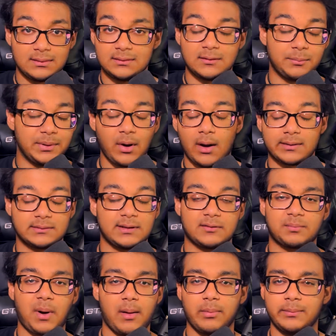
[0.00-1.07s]
To be honest, that's
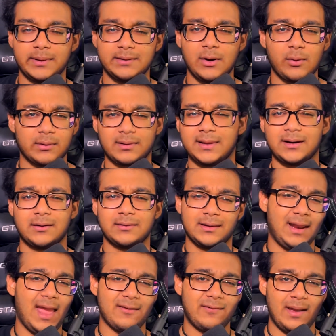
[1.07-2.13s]
probably no clearer than
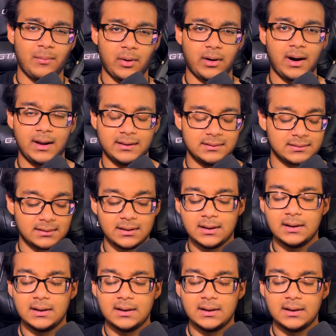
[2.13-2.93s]
fMRI, is it?